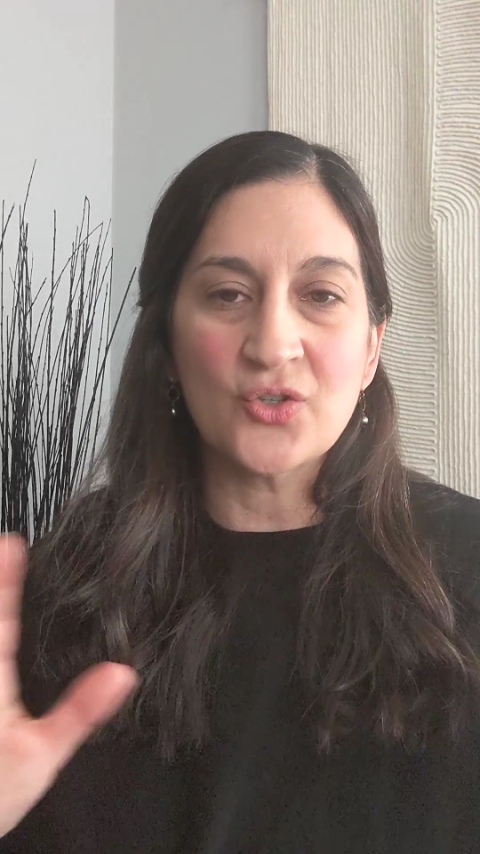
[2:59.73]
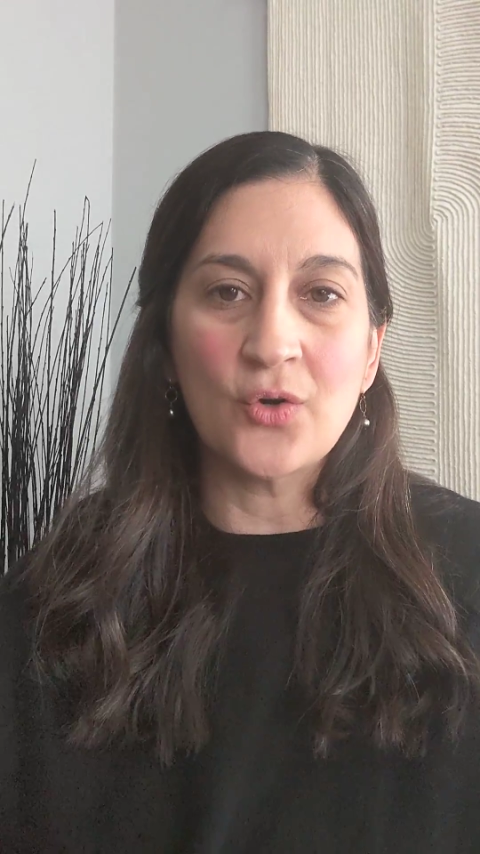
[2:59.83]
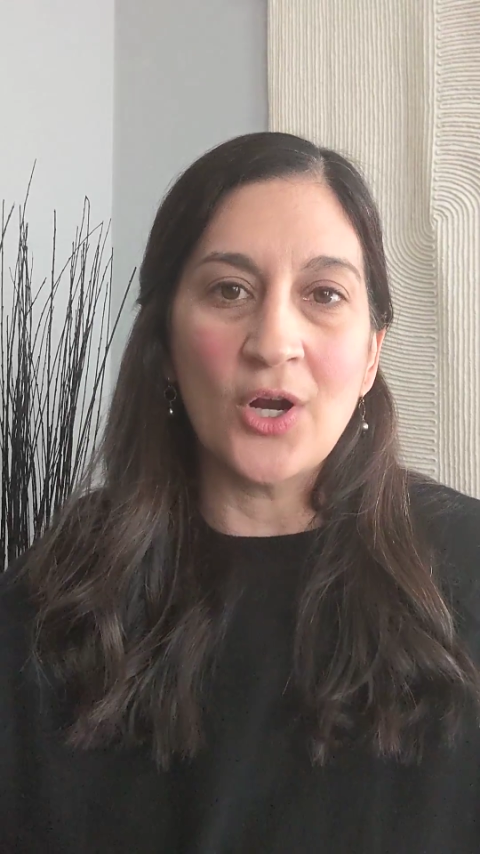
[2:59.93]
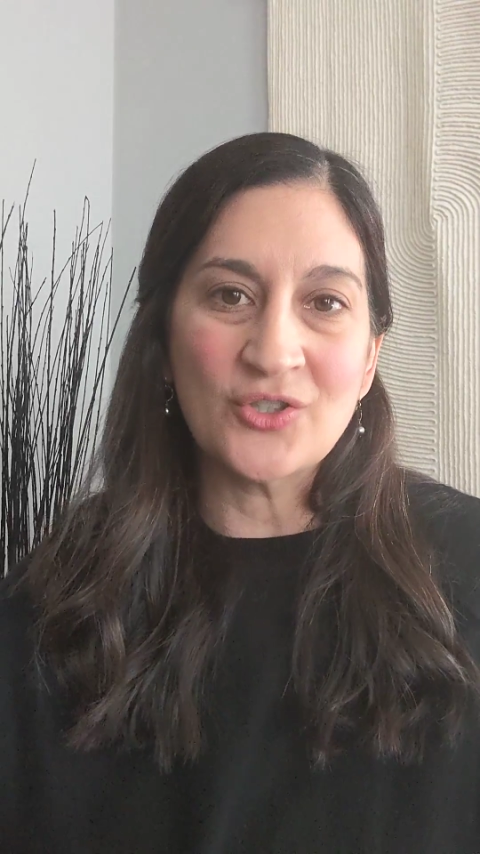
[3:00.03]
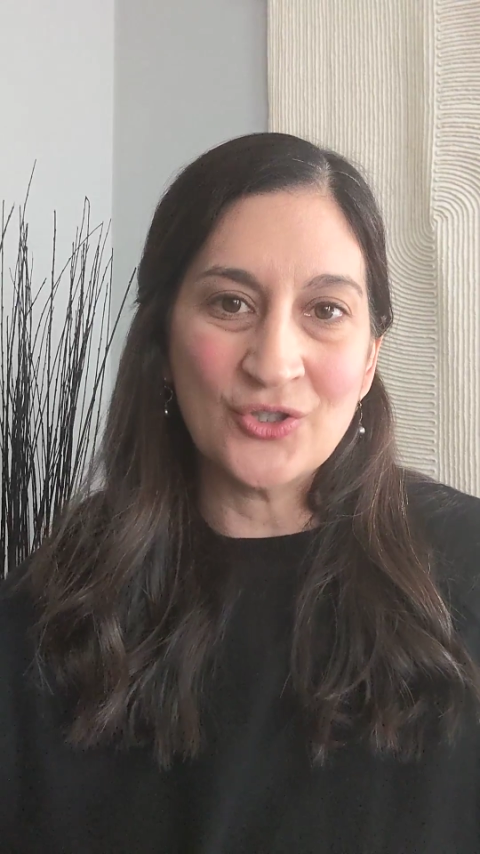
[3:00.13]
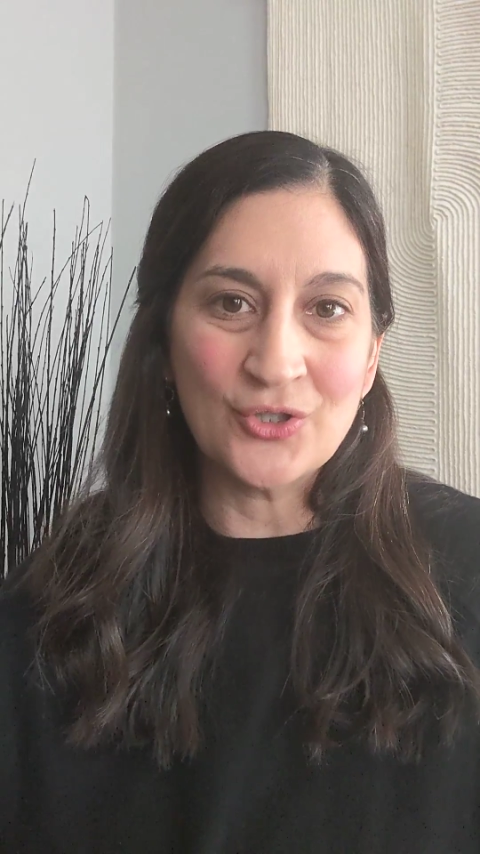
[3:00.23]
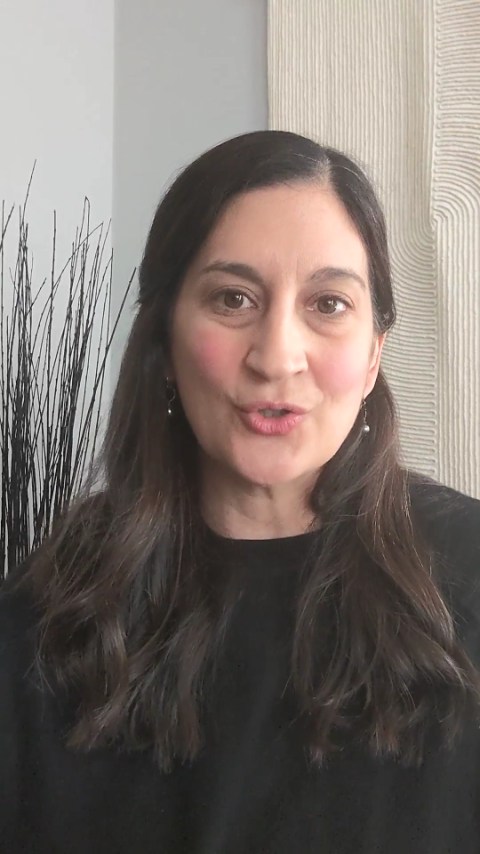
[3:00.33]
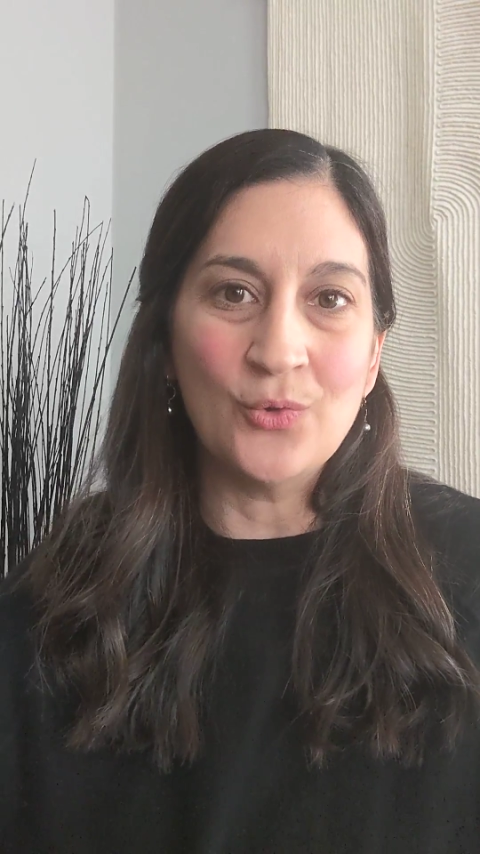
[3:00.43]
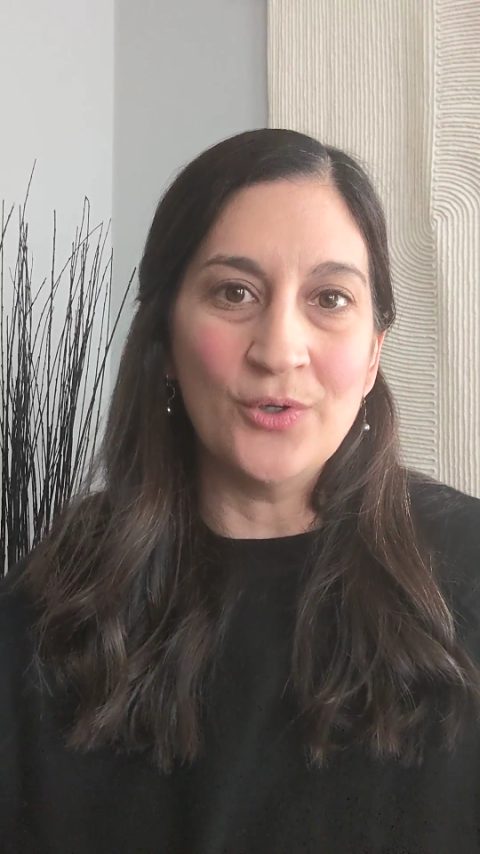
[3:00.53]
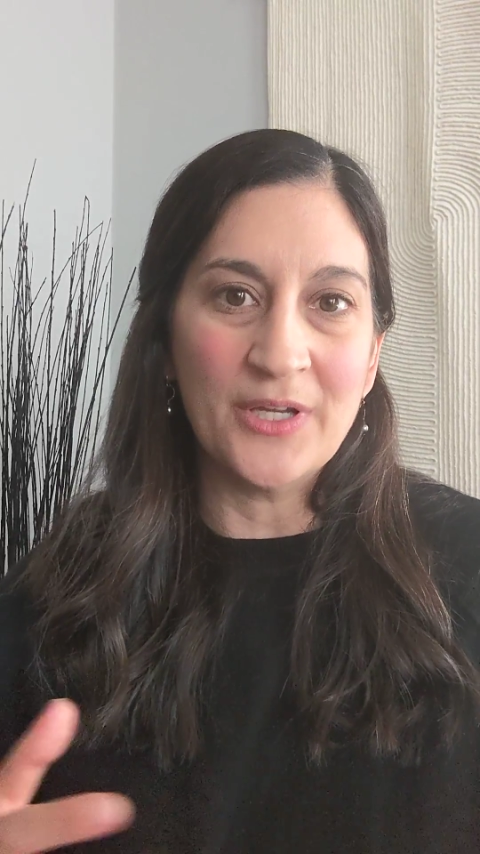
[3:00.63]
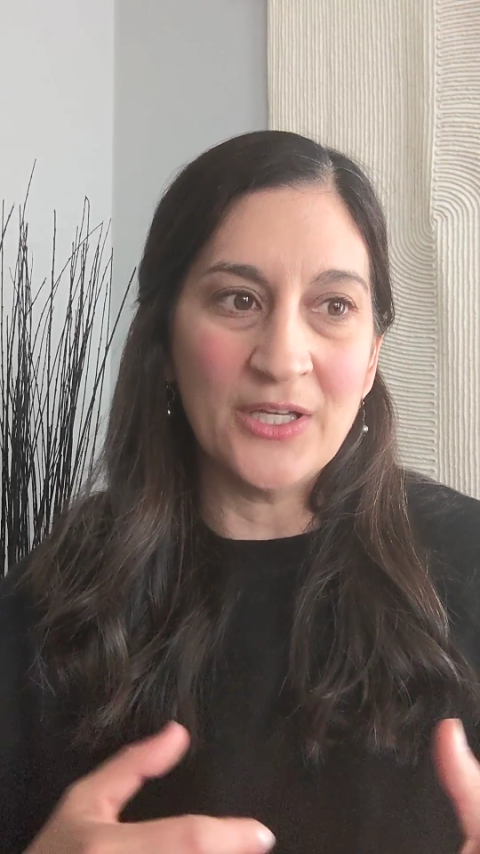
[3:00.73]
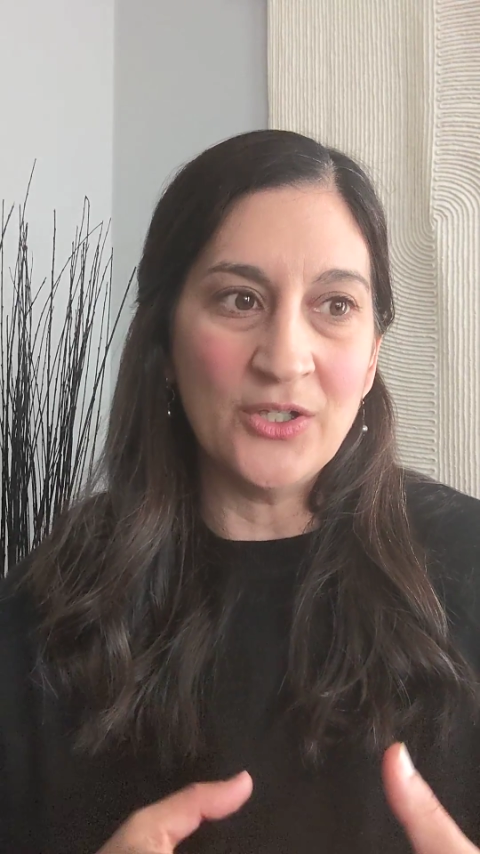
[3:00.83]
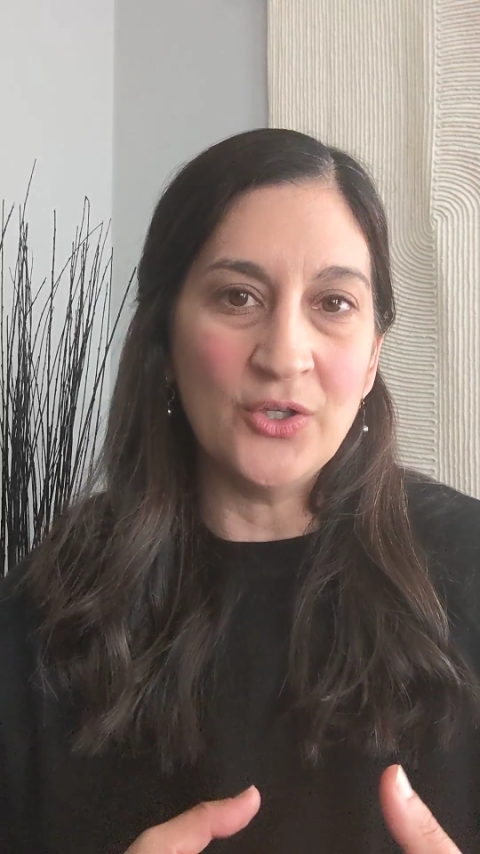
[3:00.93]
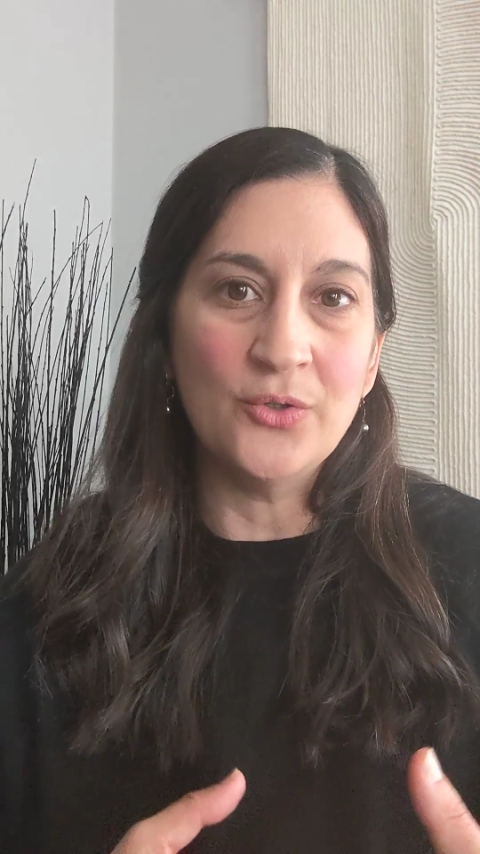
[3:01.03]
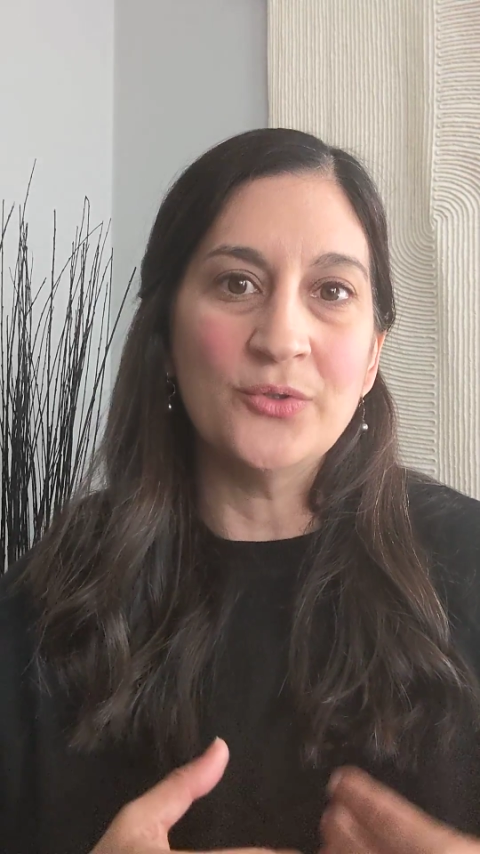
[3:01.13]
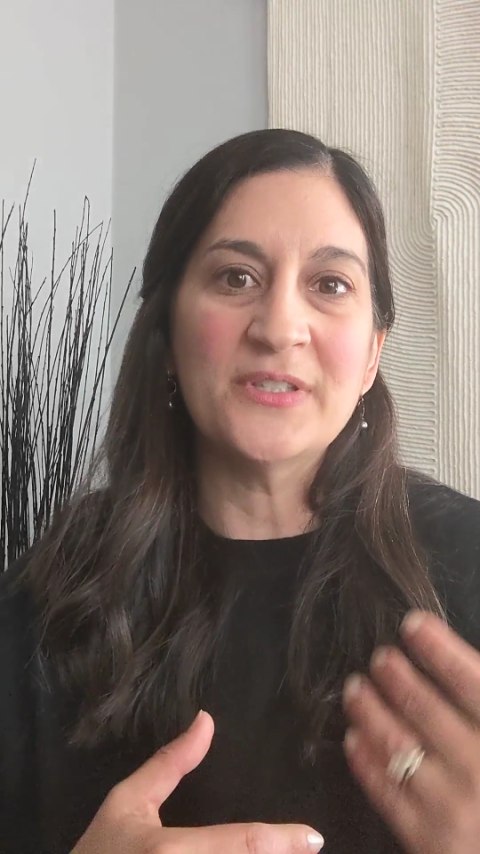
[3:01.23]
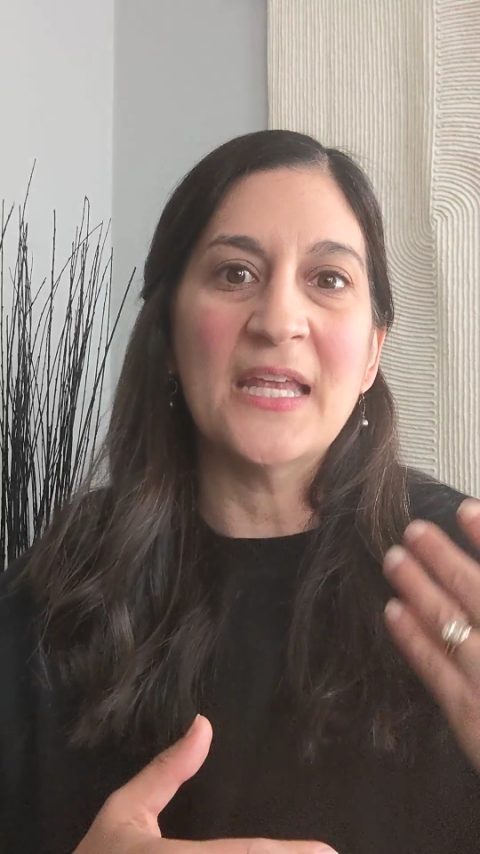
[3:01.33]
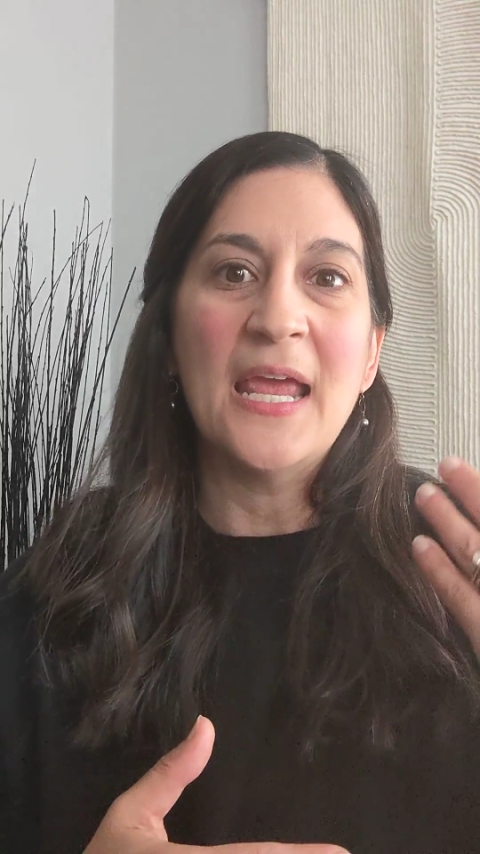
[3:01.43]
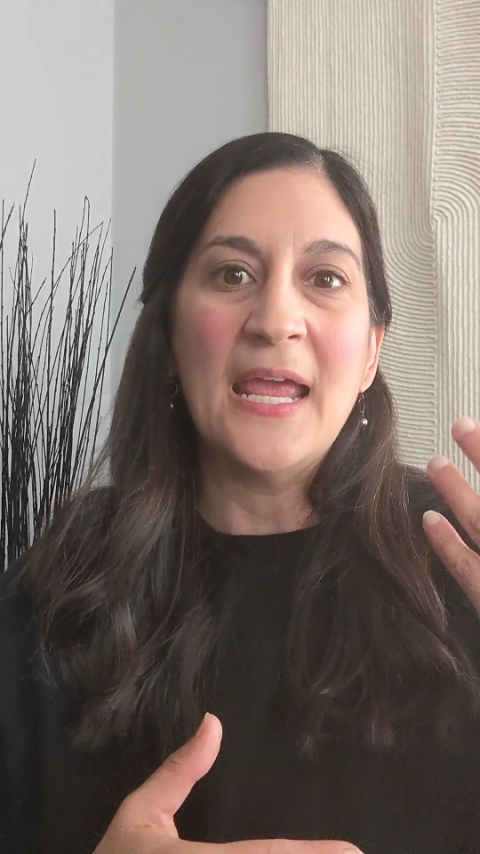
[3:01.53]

across your school can use